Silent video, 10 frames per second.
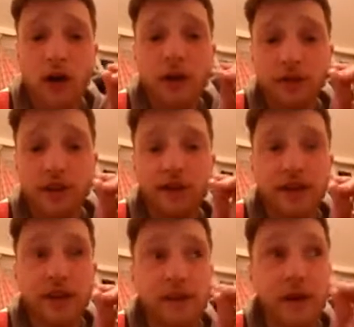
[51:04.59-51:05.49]
The funny
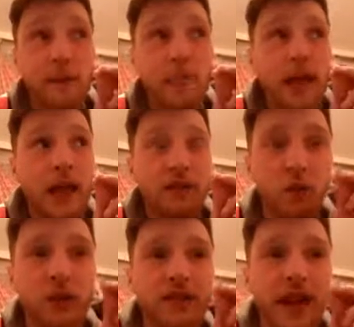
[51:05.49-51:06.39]
thing is, if you
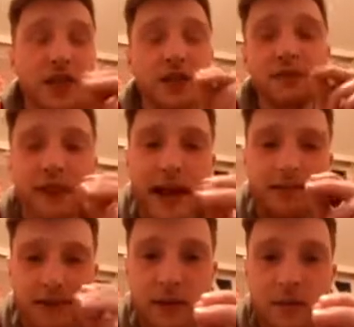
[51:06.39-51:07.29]
wanted to catch a
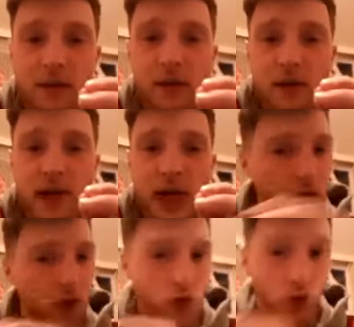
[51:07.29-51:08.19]
vibe,
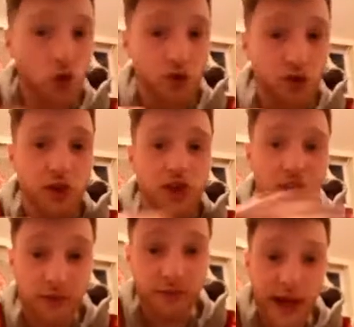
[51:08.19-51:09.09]
and you're just on a
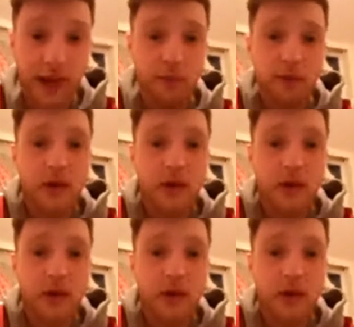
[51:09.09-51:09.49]
chilling vibe,